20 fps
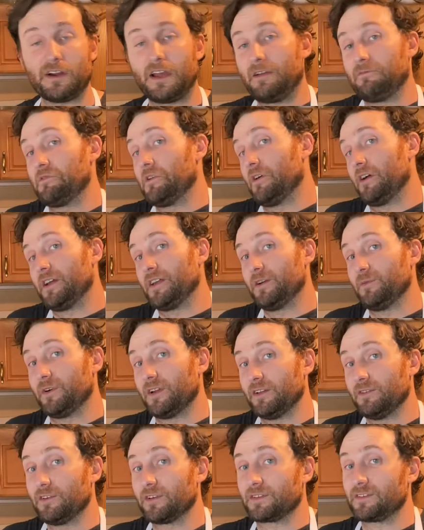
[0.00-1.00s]
I have no idea what
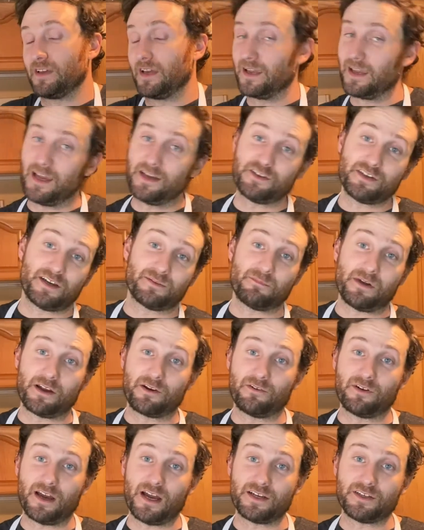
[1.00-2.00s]
it looks like. I checked my
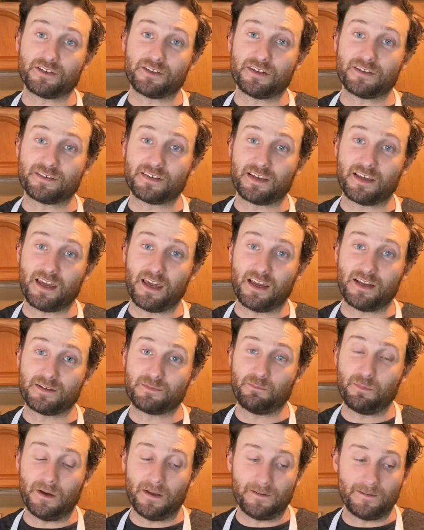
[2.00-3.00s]
garage just in case,
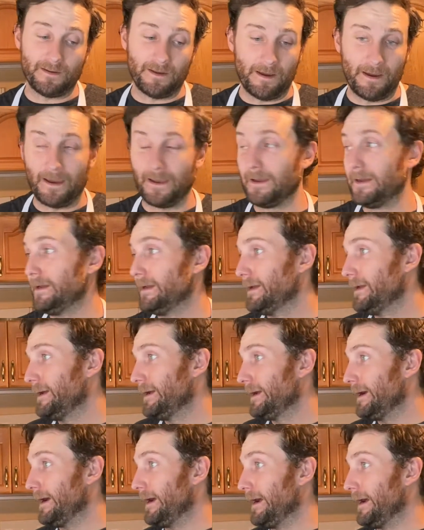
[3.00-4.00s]
but
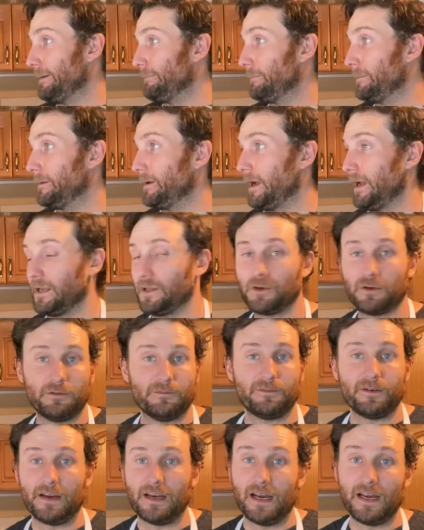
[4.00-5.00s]
I couldn't
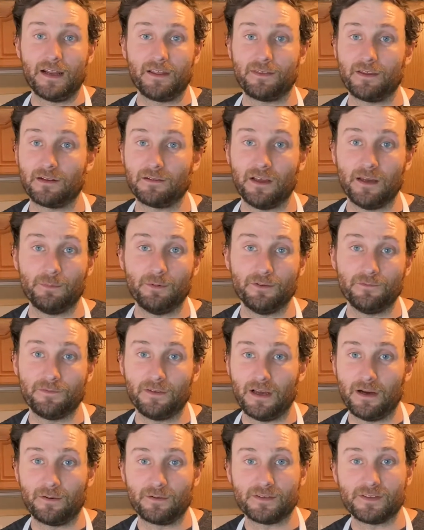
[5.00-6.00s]
find anything labeled
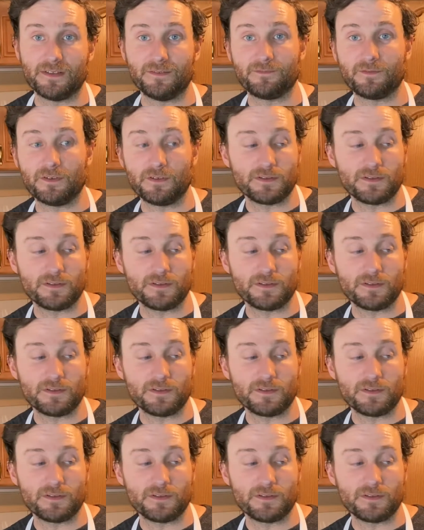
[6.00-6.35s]
flour sifter.